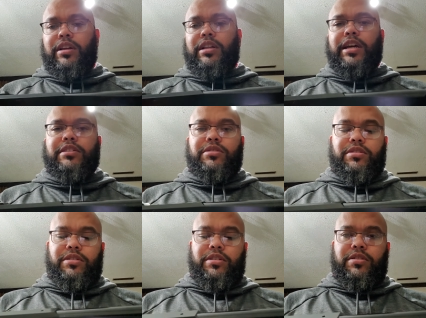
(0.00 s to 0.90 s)
Allows you
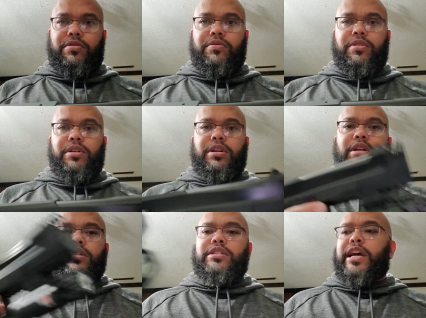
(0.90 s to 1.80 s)
to
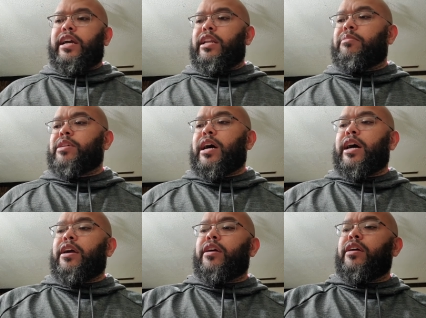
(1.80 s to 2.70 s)
jack it up to higher